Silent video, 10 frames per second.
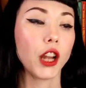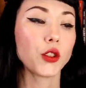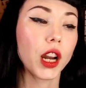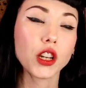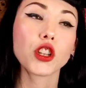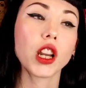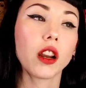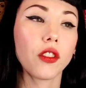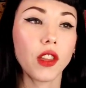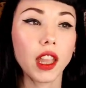I try to
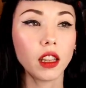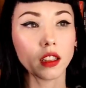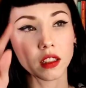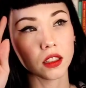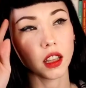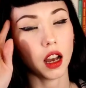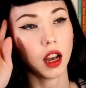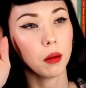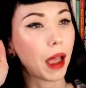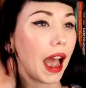share things
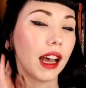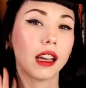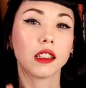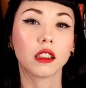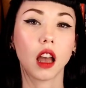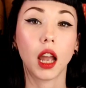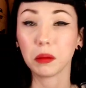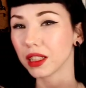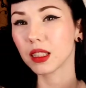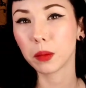as
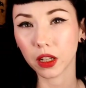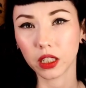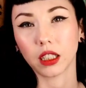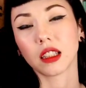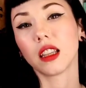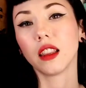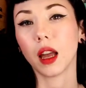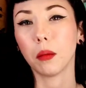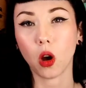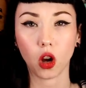I'm experiencing
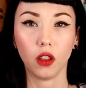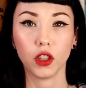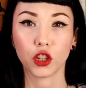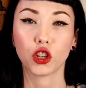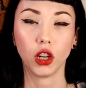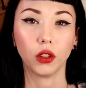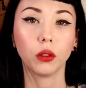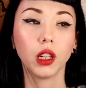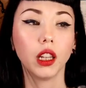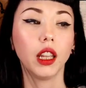them on the
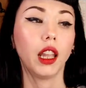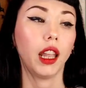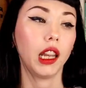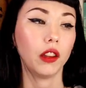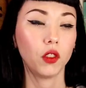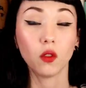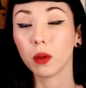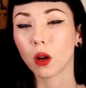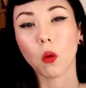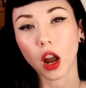show, and if
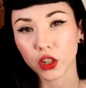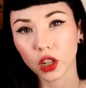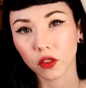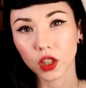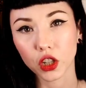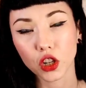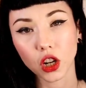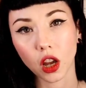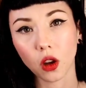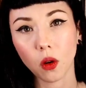you've been a watcher of this
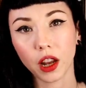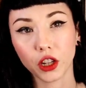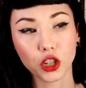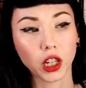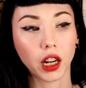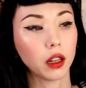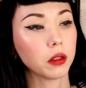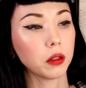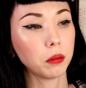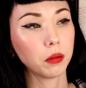show, I
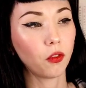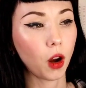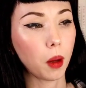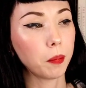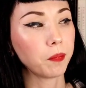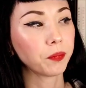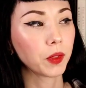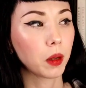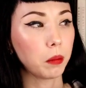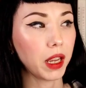shared
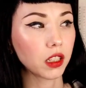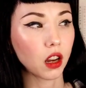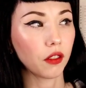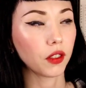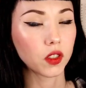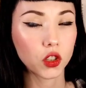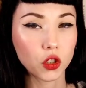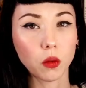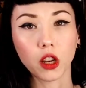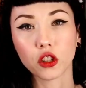based off of
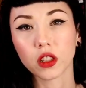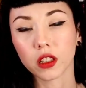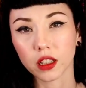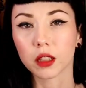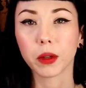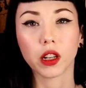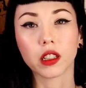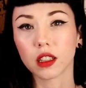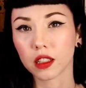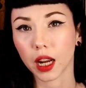situations and
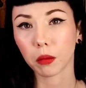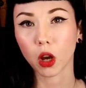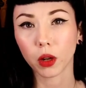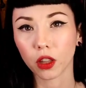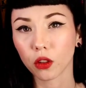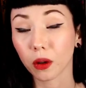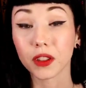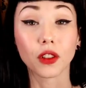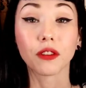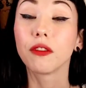experiences that I'm going through
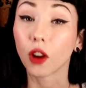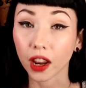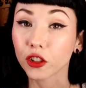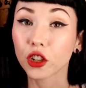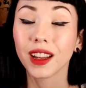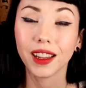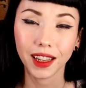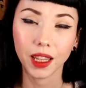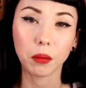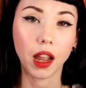as they're fresh
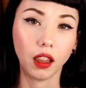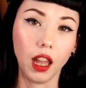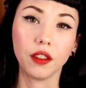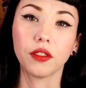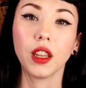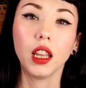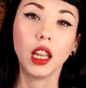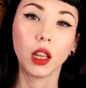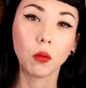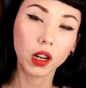in my life.
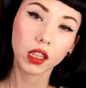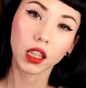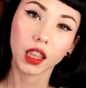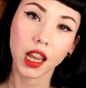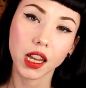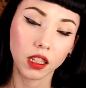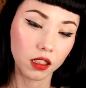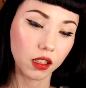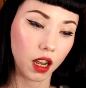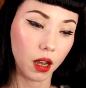And one of the
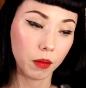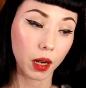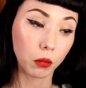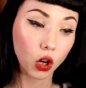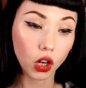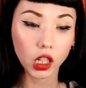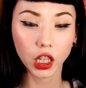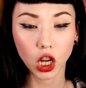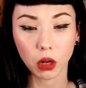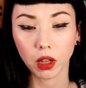things that I'm
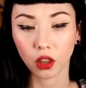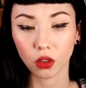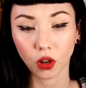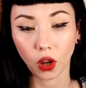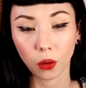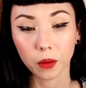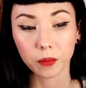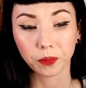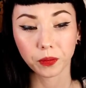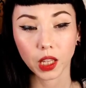currently going through
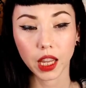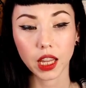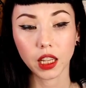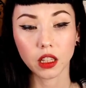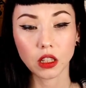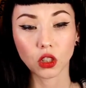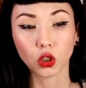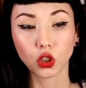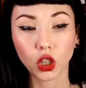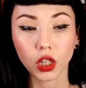is
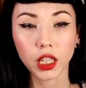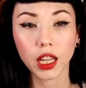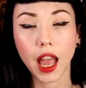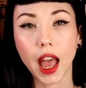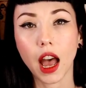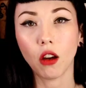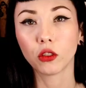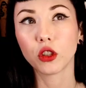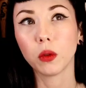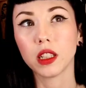learning
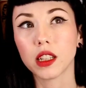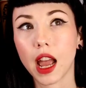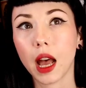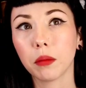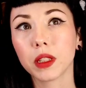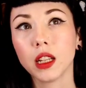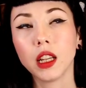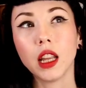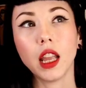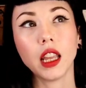how to adapt
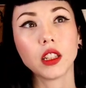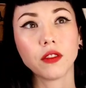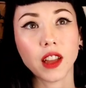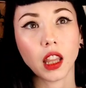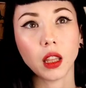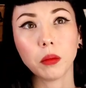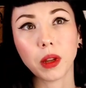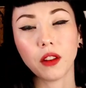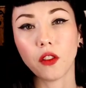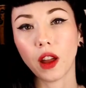and
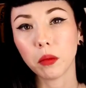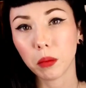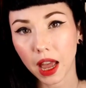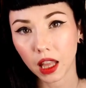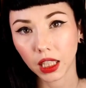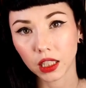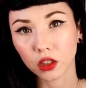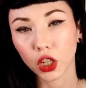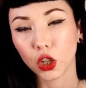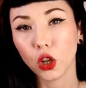develop and find
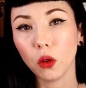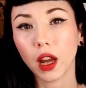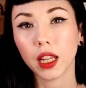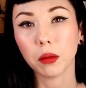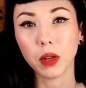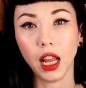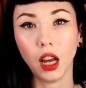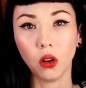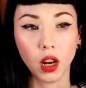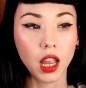balance in who I am
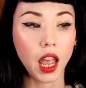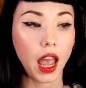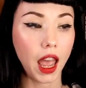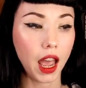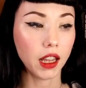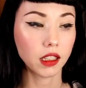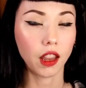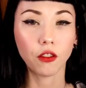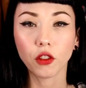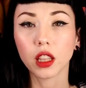now as
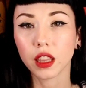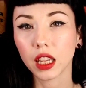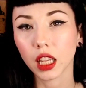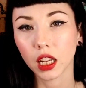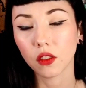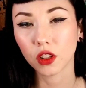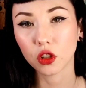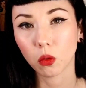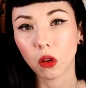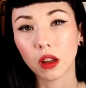a free-thinking
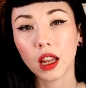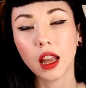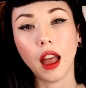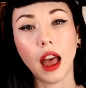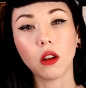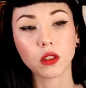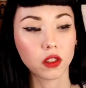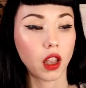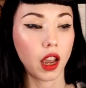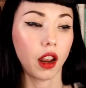individual
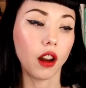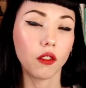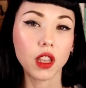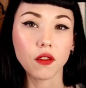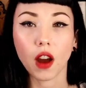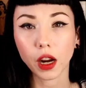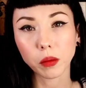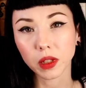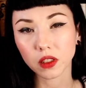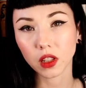outside of the
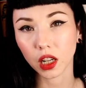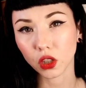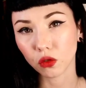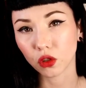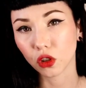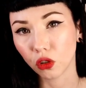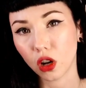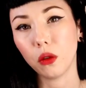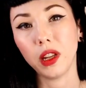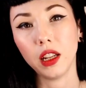environments that I used to
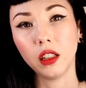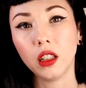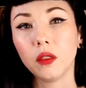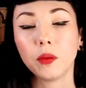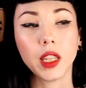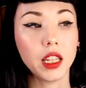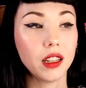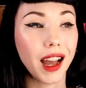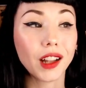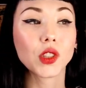grow in
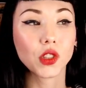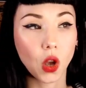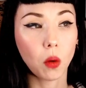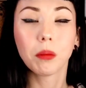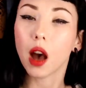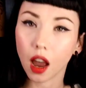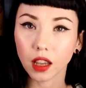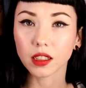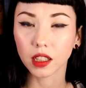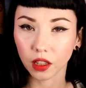not so
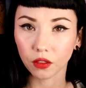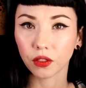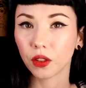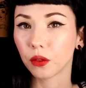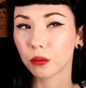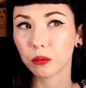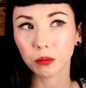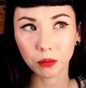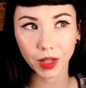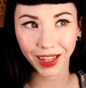positive
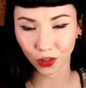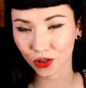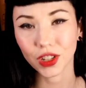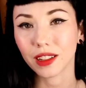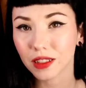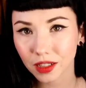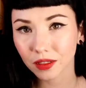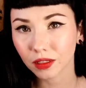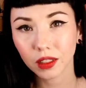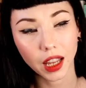
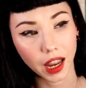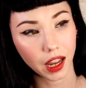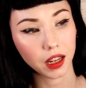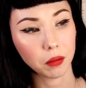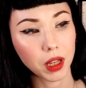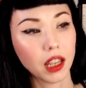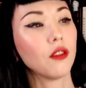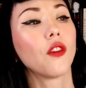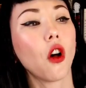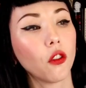energies and being
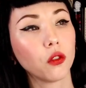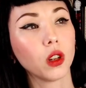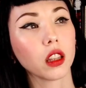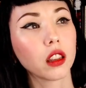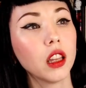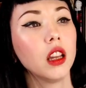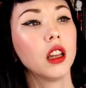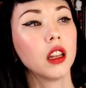involved with,